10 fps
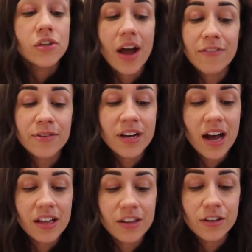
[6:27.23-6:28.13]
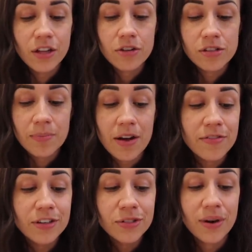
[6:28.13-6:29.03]
So everyone hung their clothes
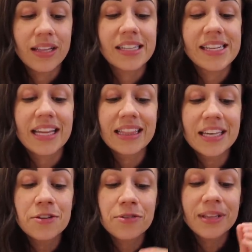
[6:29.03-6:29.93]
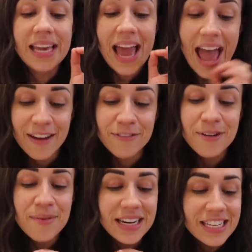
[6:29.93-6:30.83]
above their toilets and literally
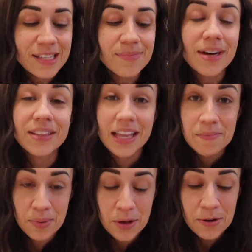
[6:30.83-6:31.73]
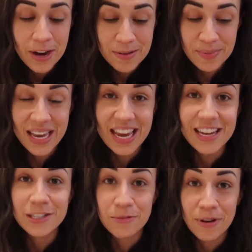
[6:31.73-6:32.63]
everybody smelled like poo and
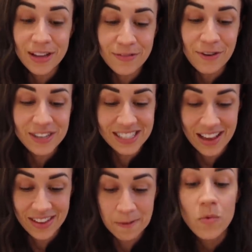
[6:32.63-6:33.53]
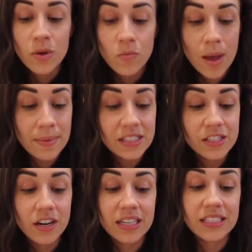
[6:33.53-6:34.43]
pee 24-7. When women
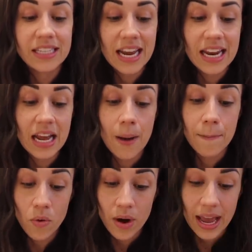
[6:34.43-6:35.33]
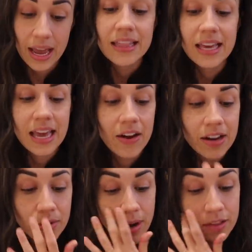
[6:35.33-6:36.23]
started dating a boy, they
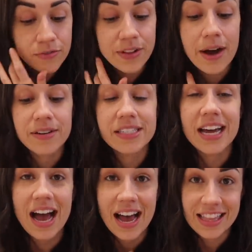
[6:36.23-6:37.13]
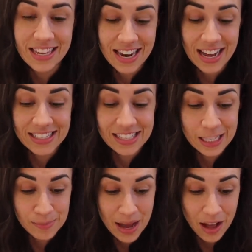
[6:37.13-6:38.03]
carried around the flowers to hide the nasty
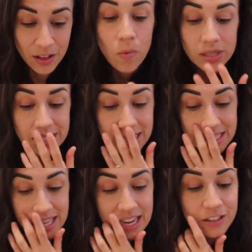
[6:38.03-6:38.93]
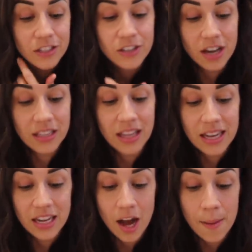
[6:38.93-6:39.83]
smell. Once they signed on the dotted
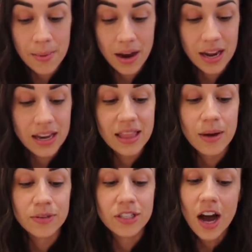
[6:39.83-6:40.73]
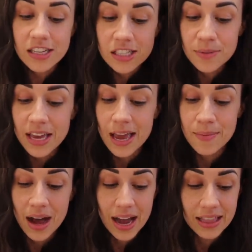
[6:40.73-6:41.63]
line and got married, they would toss the bouquet
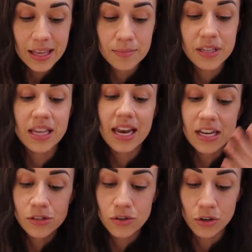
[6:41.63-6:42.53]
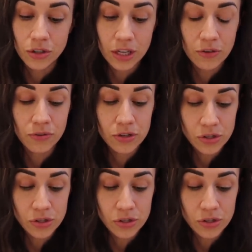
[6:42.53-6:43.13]
behind them to the next girl looking for a